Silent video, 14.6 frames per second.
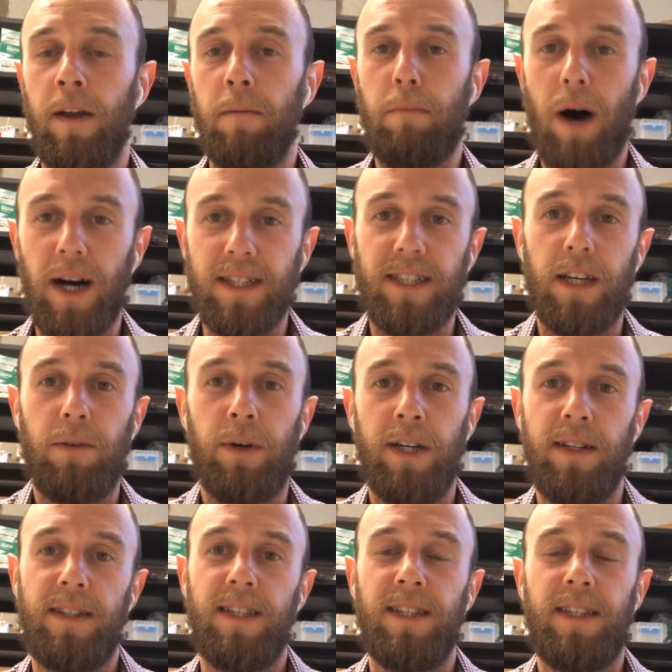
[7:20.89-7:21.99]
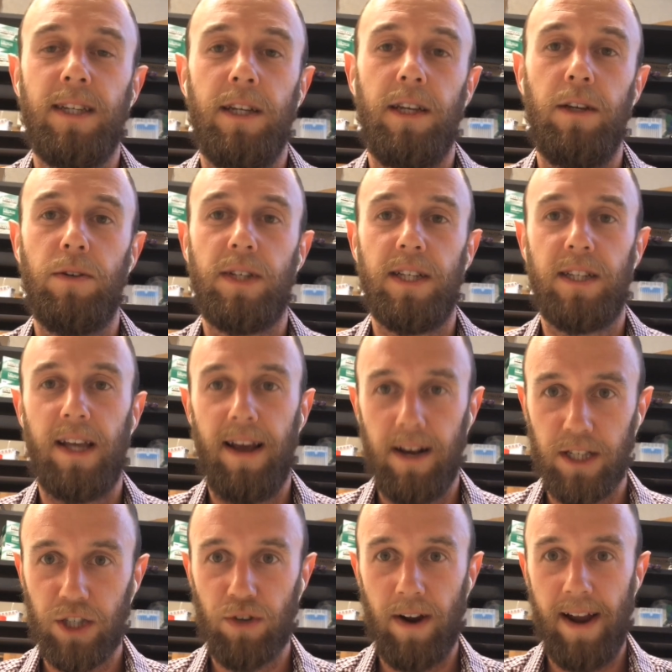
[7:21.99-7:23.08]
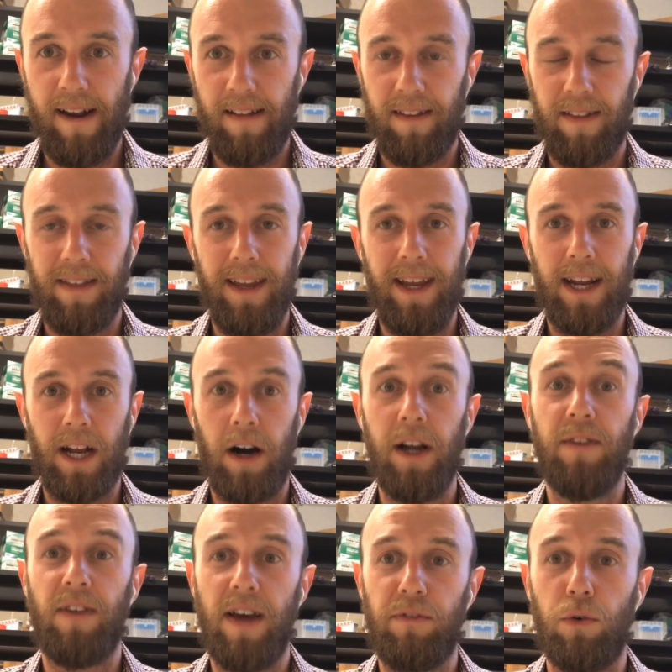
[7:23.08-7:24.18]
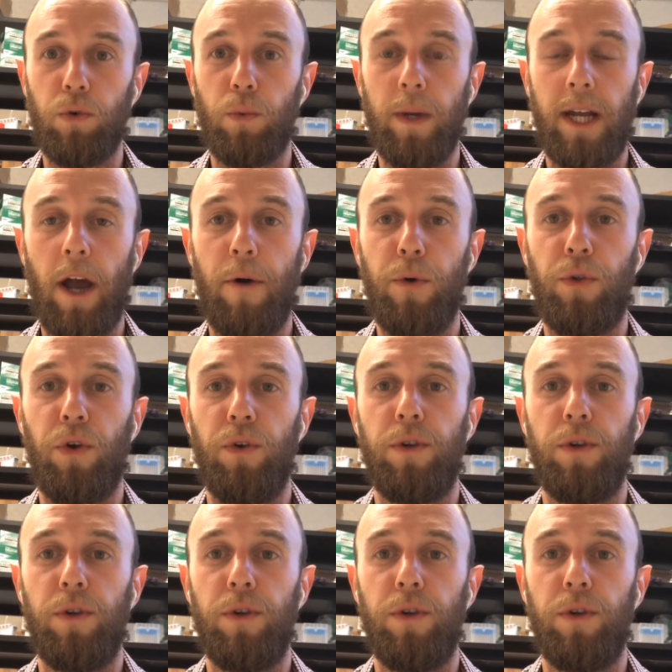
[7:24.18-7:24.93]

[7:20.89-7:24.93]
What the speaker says: But I wanted to use it to illustrate the kind of levels we go to